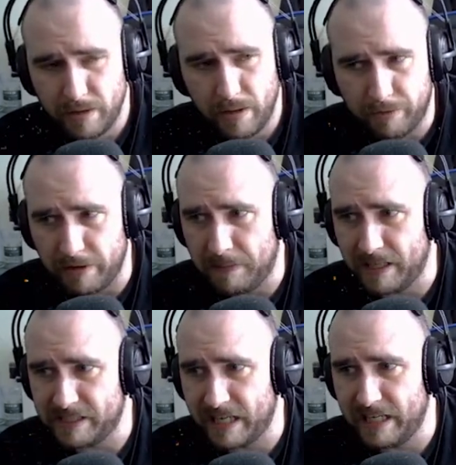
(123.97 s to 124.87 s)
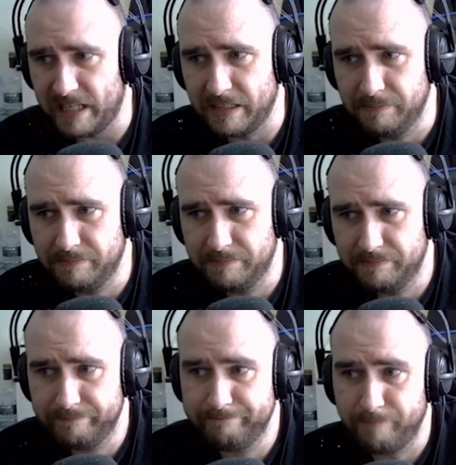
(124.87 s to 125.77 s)
3-player scaling,
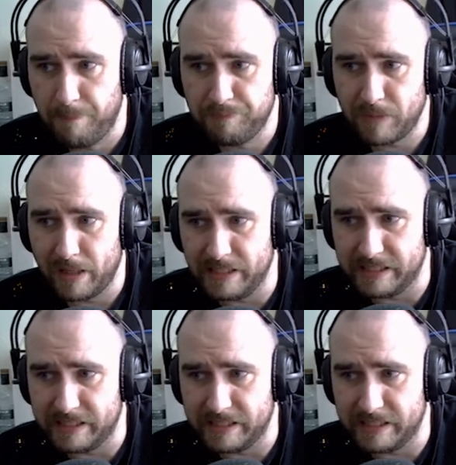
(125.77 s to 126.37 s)
this